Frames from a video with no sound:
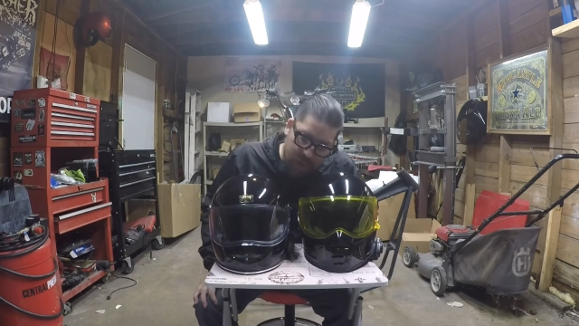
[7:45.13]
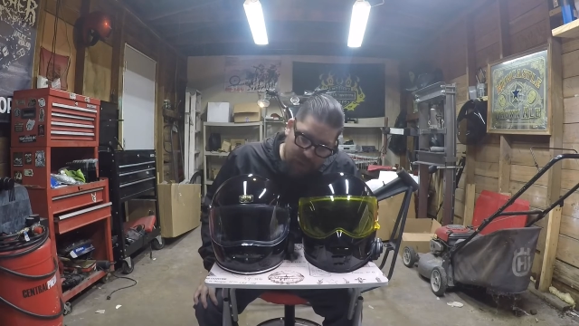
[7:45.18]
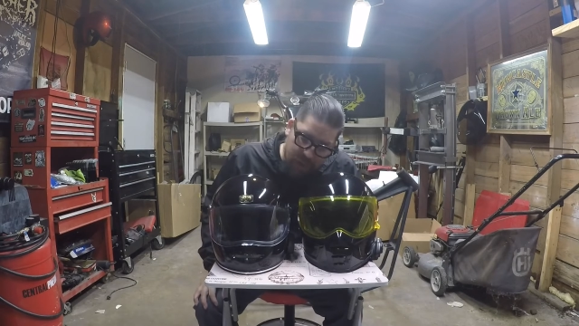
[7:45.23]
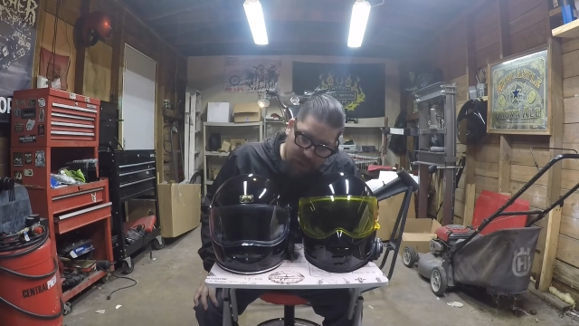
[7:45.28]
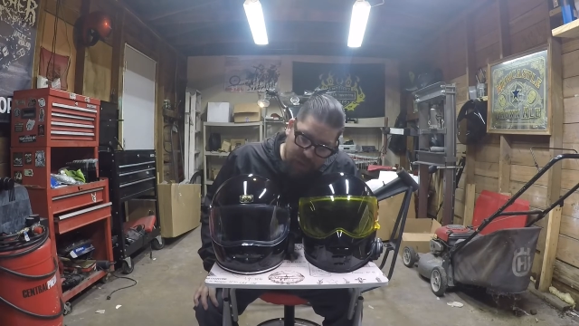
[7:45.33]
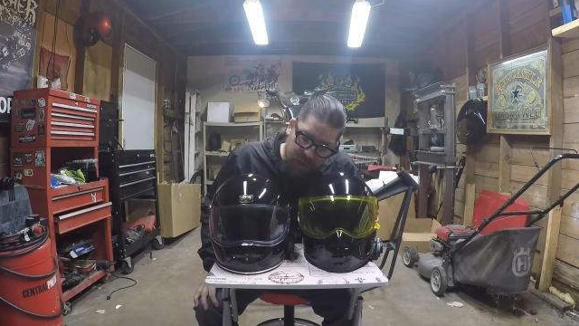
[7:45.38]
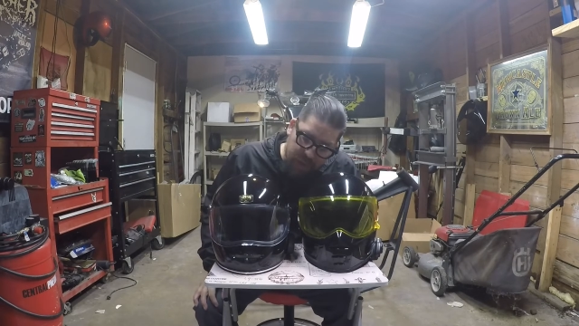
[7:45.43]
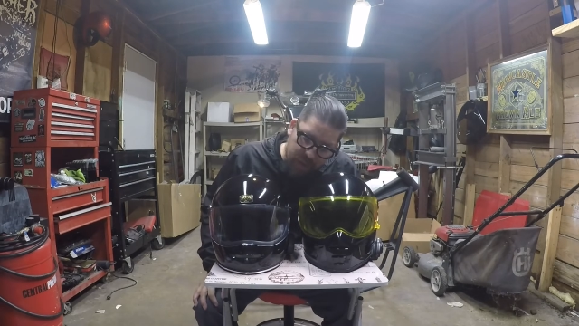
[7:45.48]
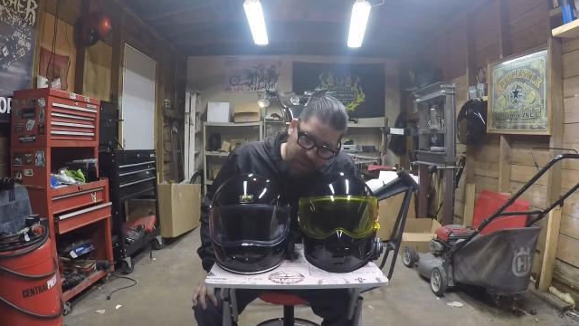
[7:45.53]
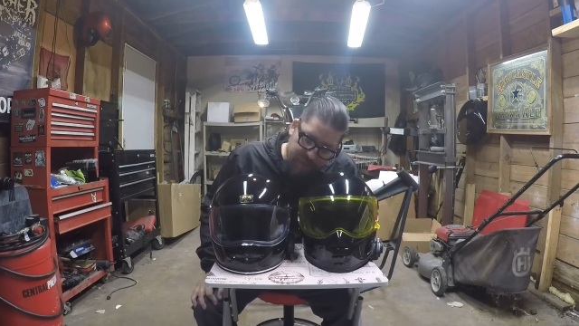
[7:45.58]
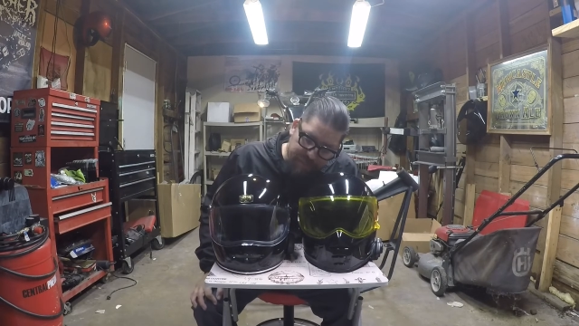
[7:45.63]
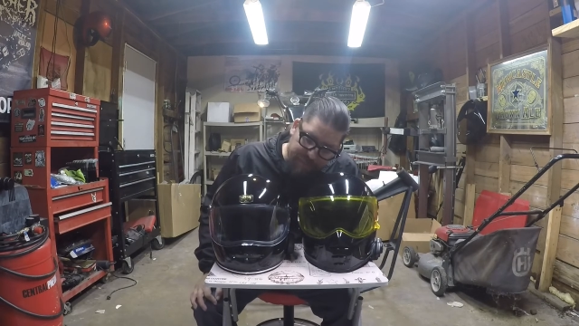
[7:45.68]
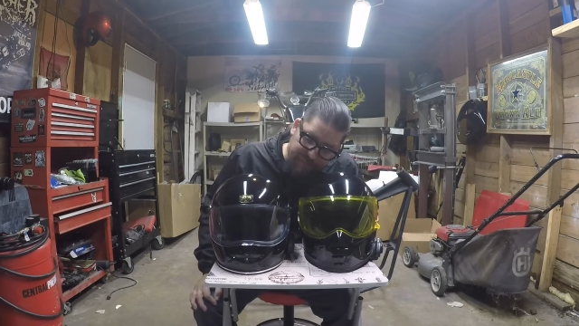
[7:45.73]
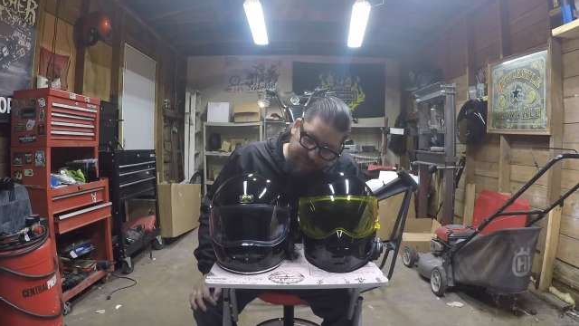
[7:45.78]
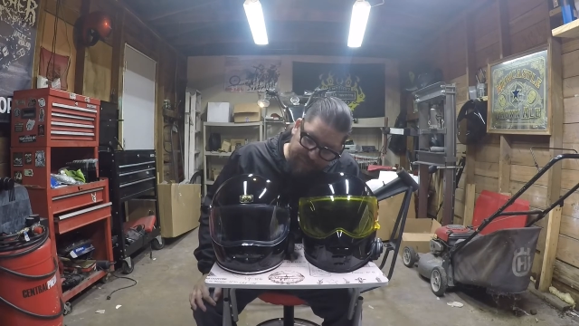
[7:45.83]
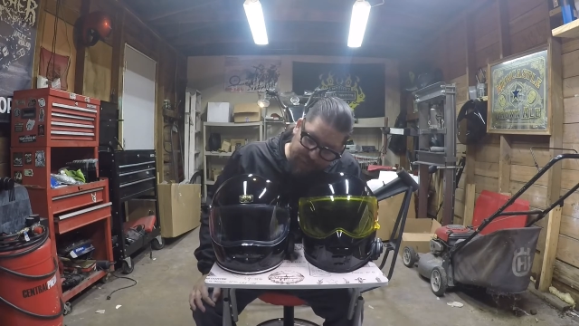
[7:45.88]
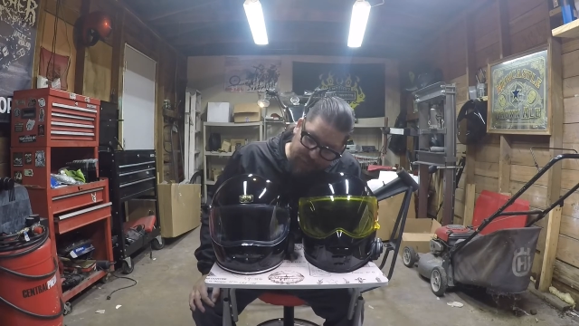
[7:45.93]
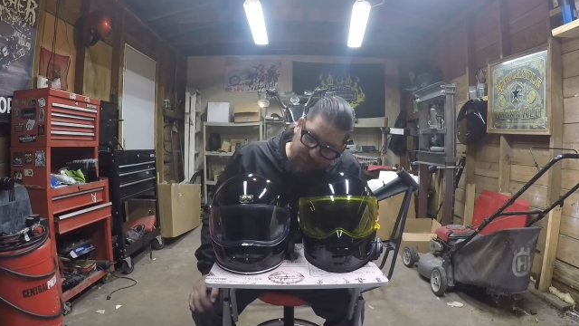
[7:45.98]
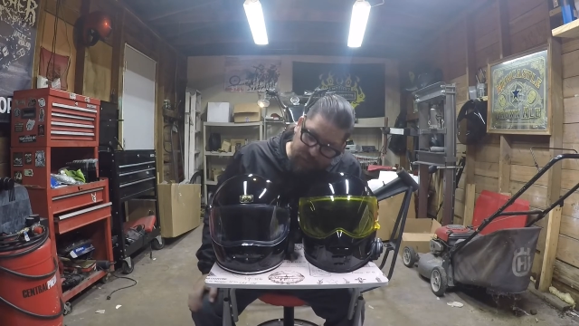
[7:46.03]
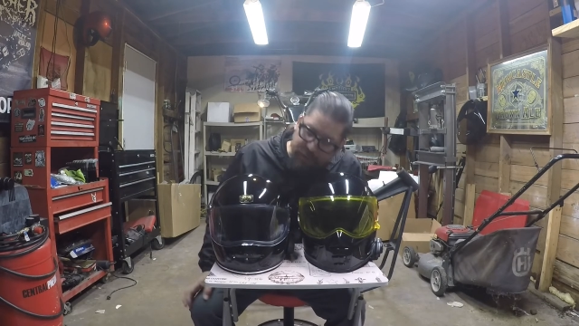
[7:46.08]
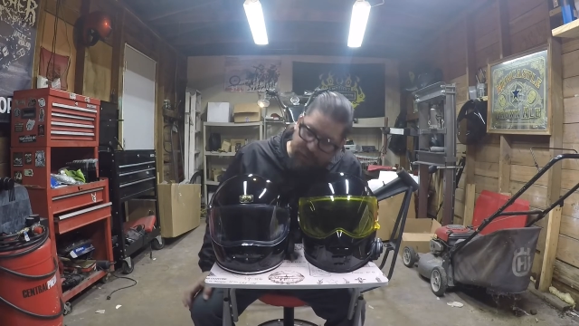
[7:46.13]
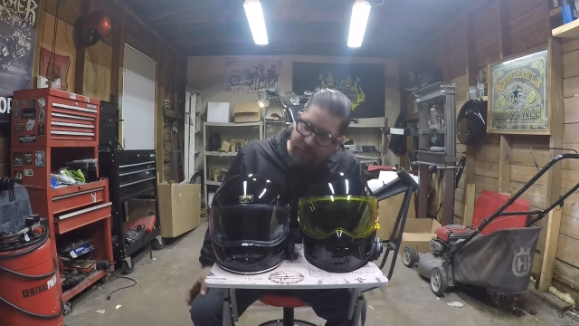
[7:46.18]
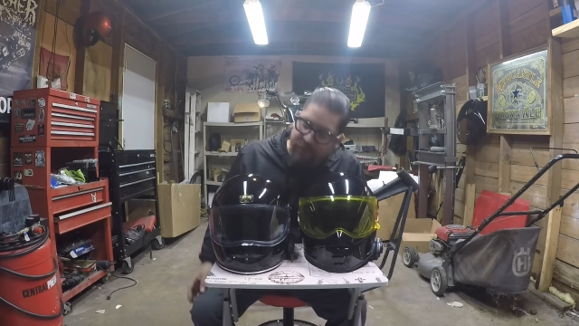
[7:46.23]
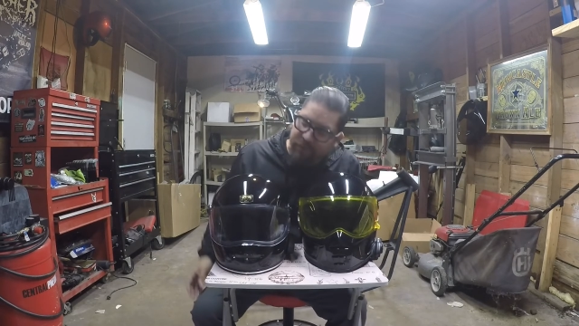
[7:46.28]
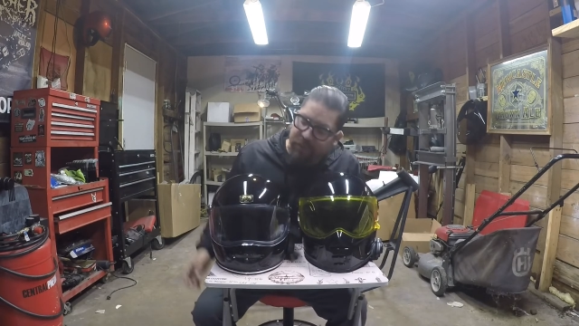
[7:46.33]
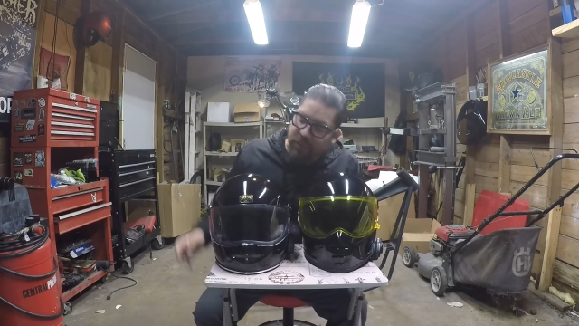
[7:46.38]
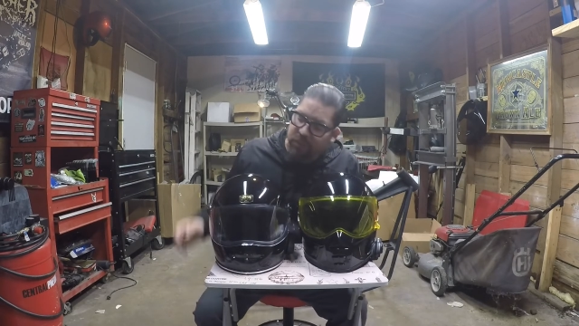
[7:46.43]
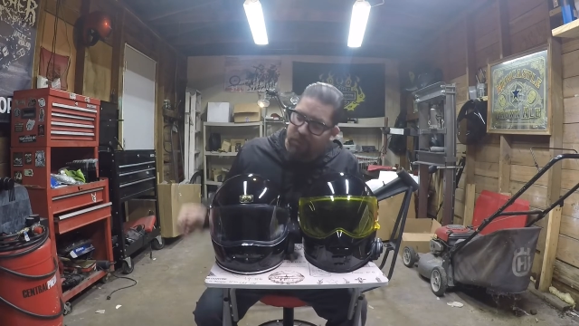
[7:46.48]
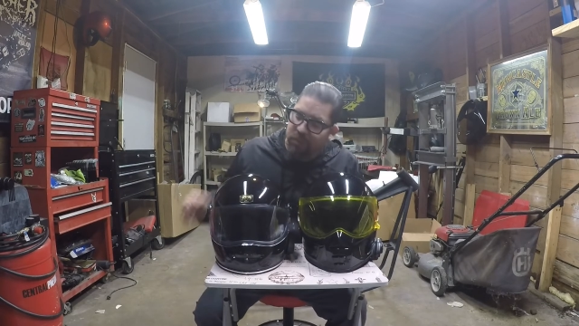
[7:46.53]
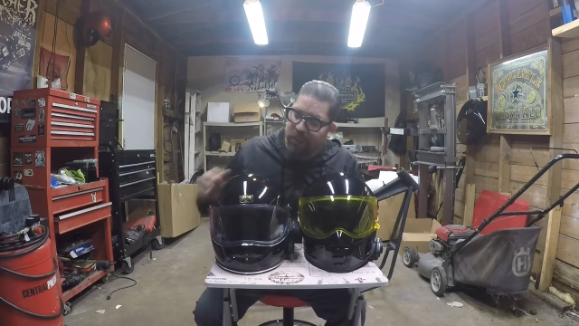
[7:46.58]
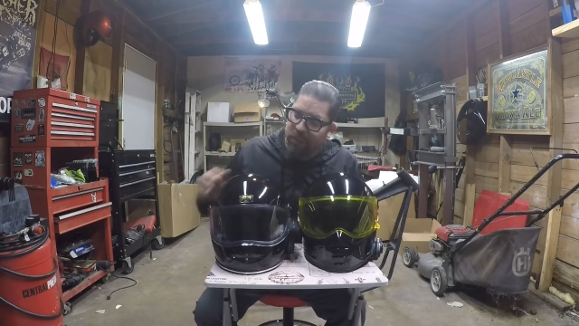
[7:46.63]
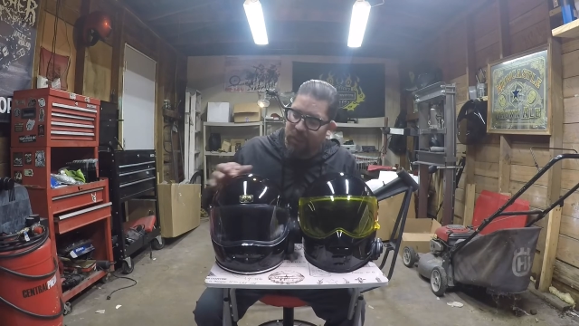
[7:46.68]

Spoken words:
I figured give this one a